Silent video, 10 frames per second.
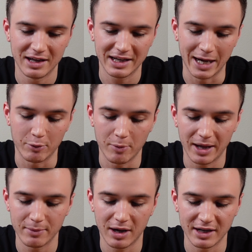
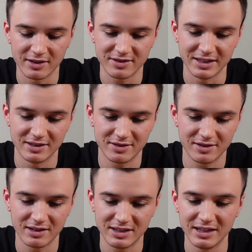cameraman behind the
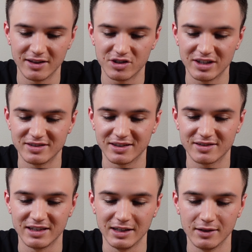scenes, T to the
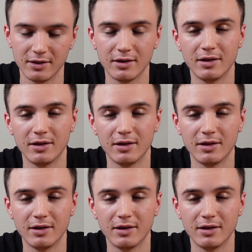J16.